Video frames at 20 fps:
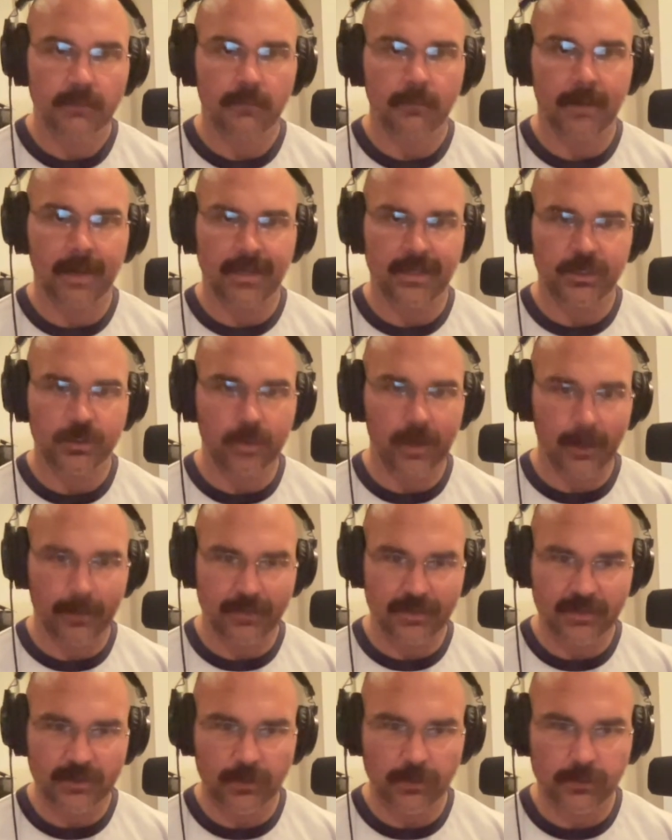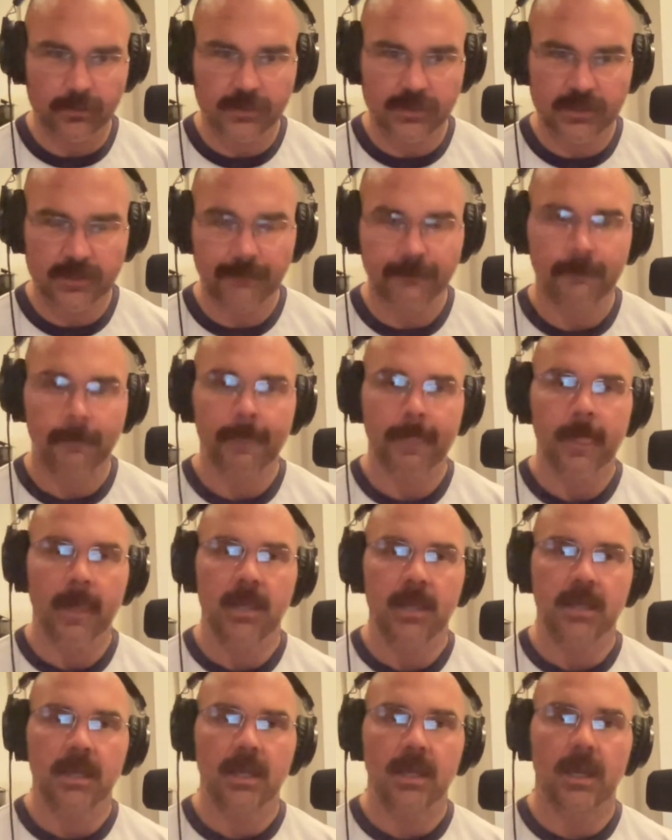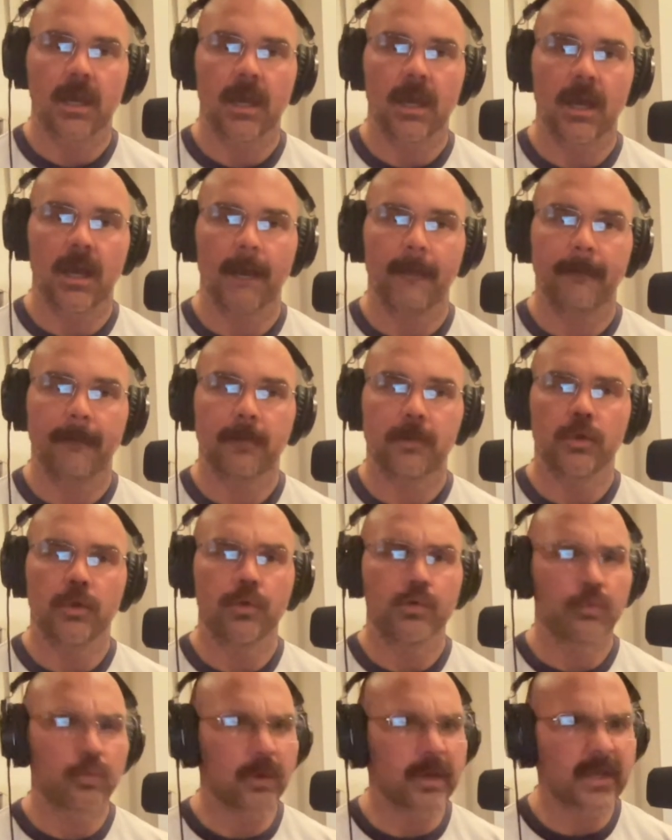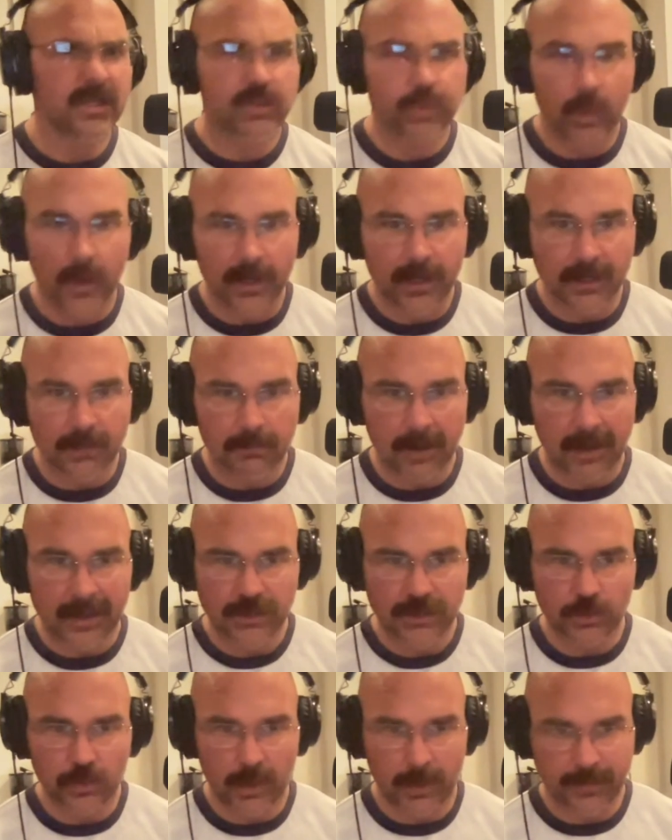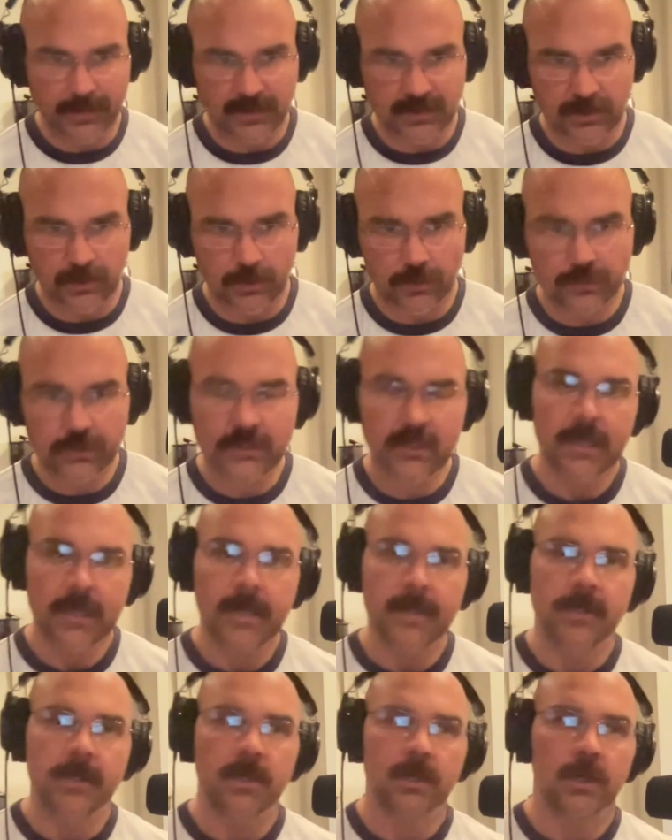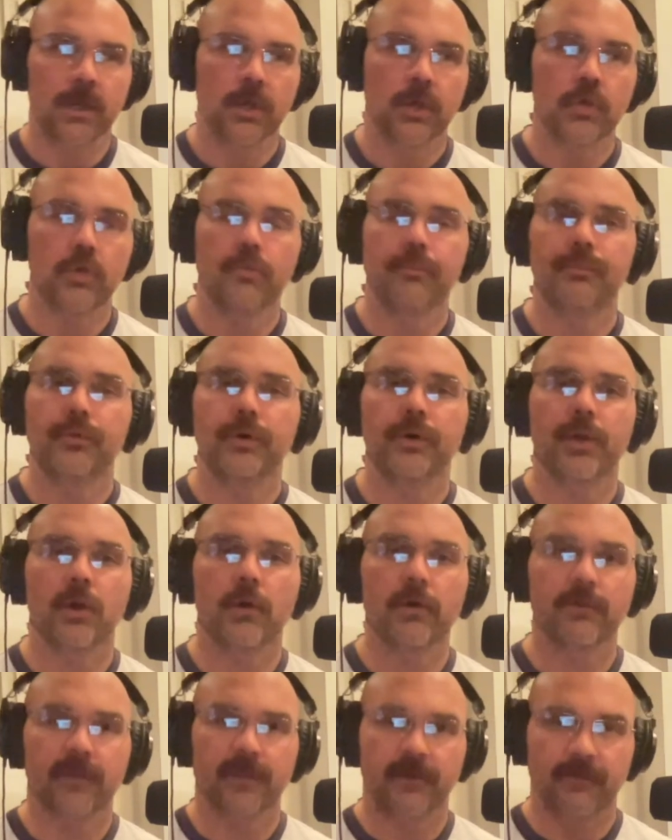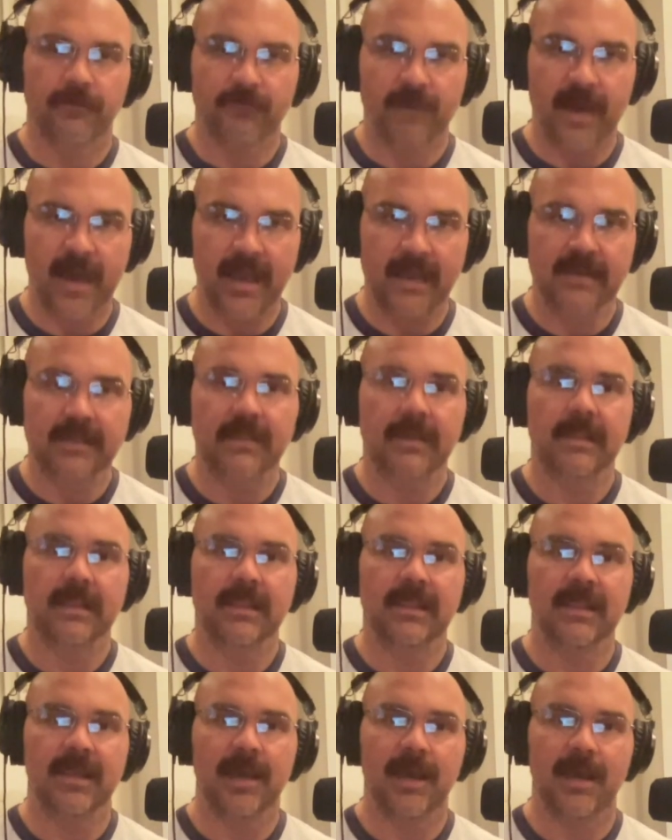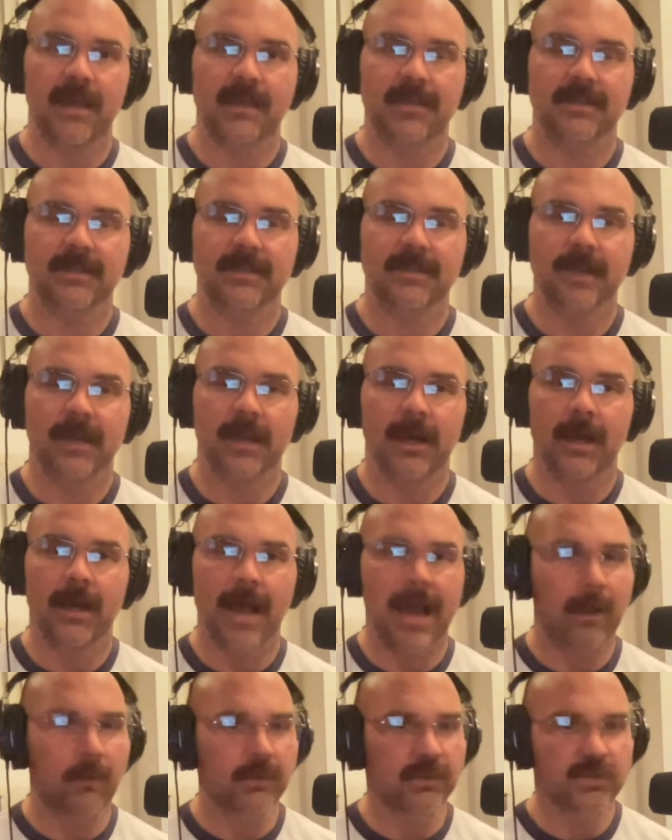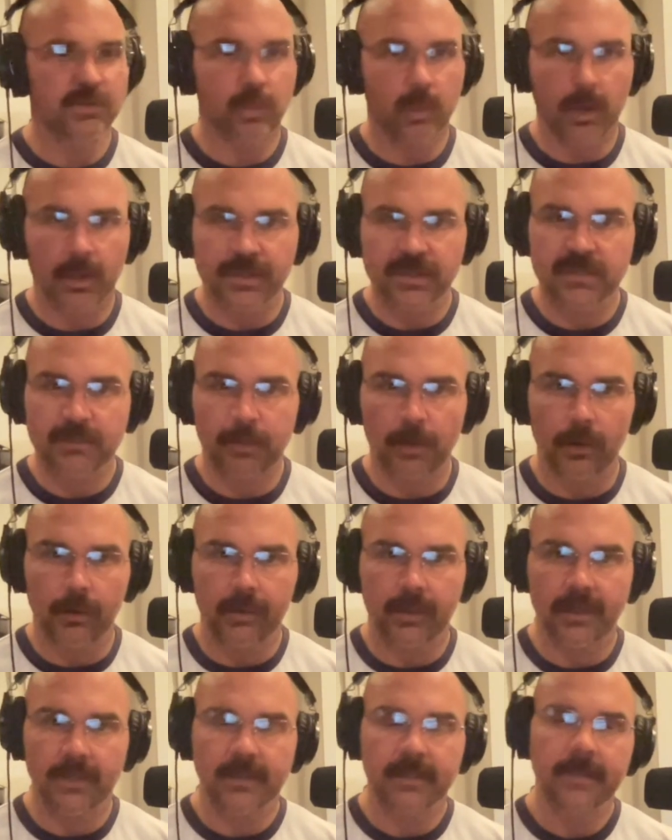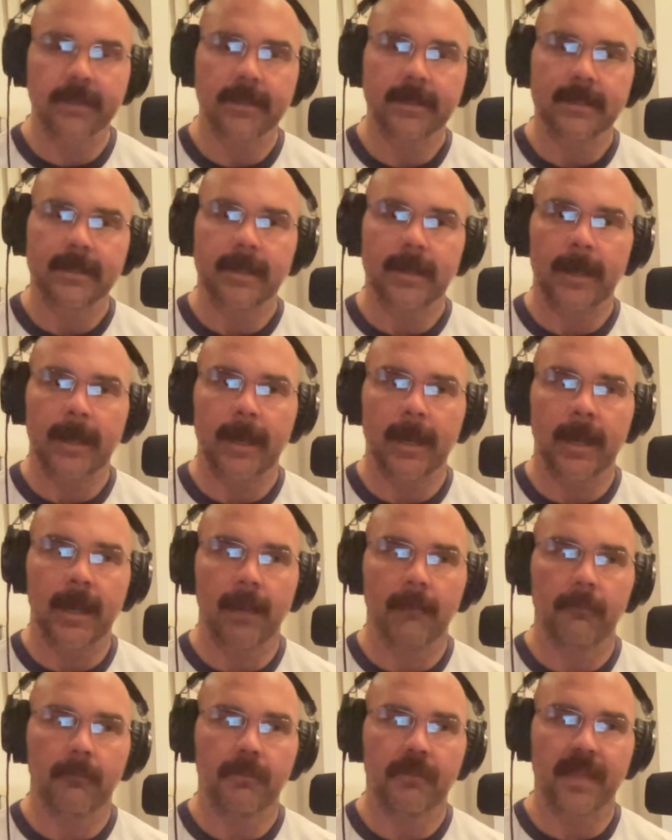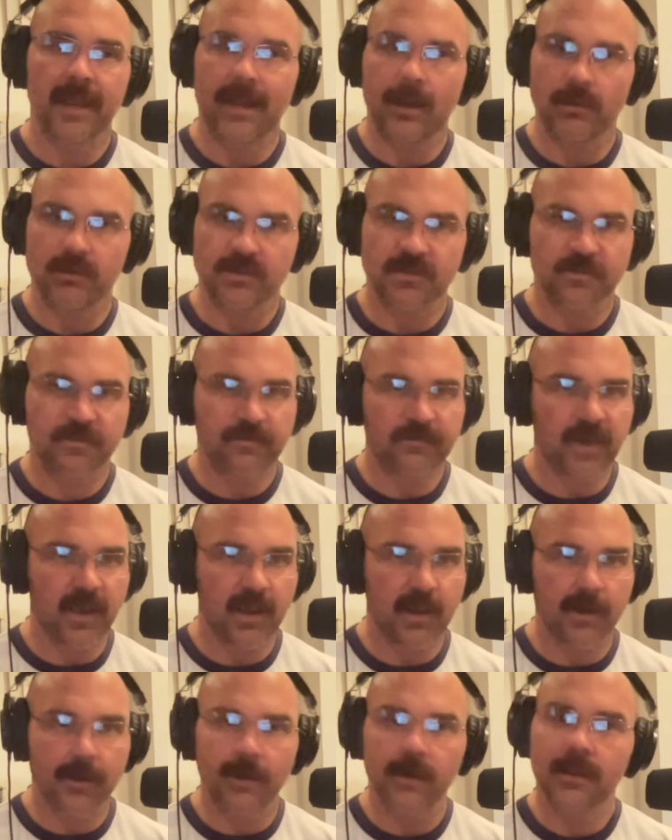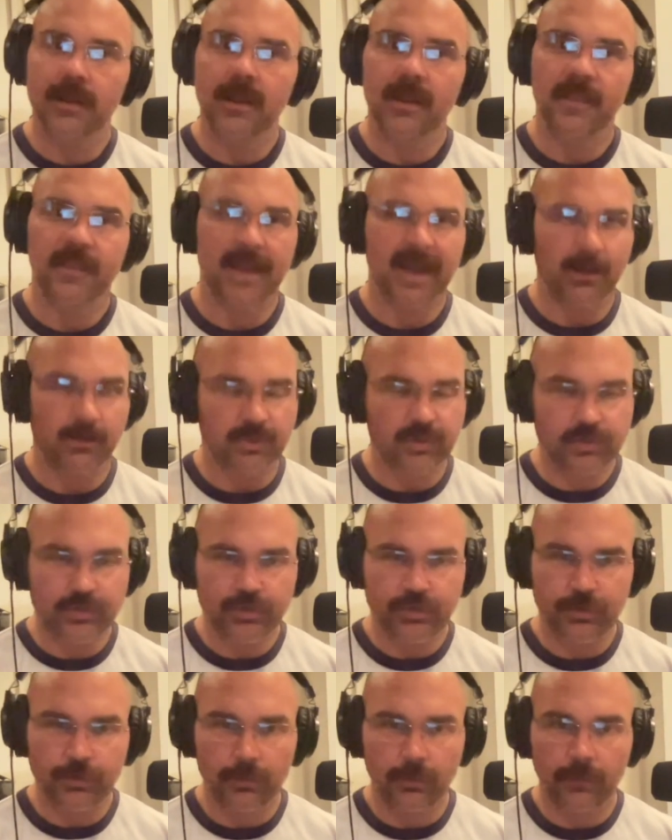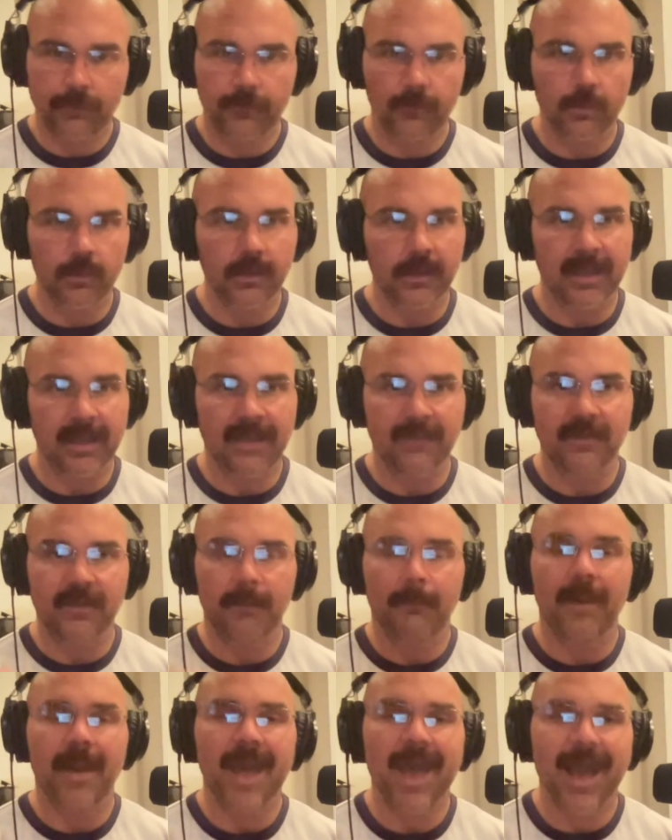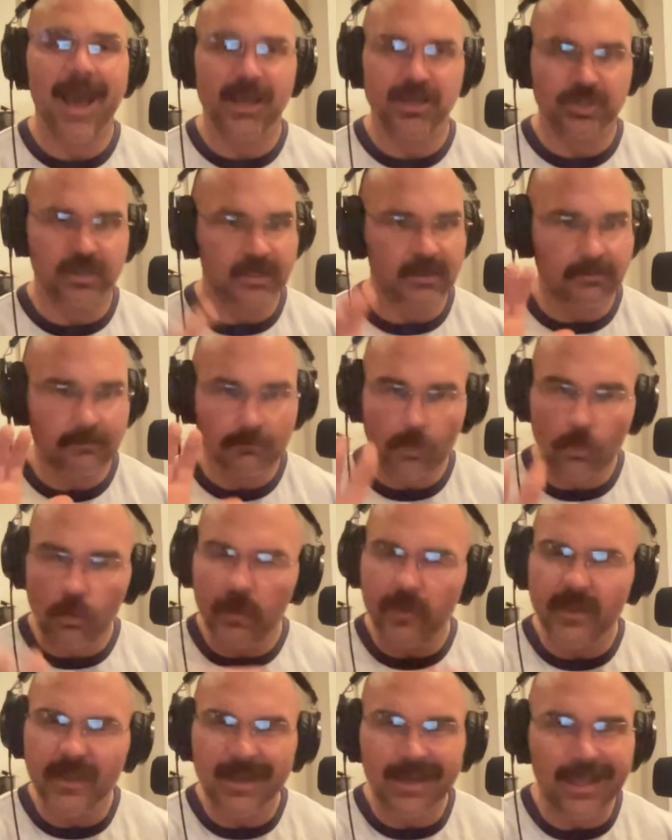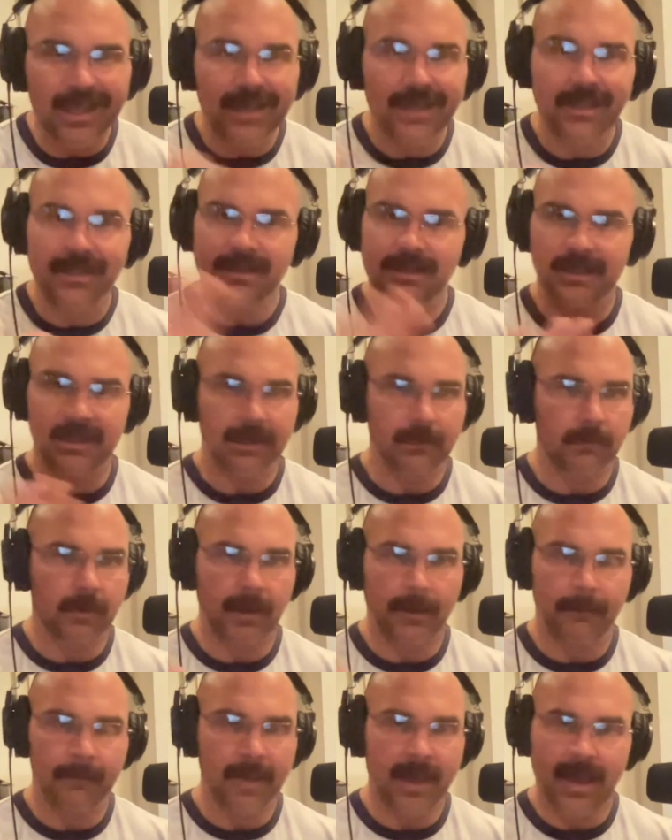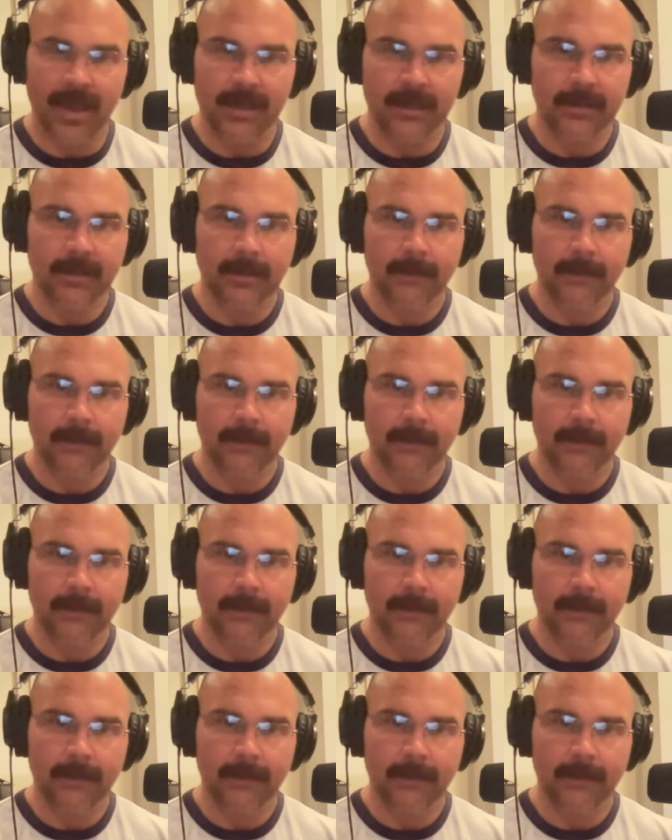my 2 episodes, who retweeted my 2 episodes, who put over the fact that I was well-spoken, that I was fair, that I was truthful, and the passion, more than anything, Matt,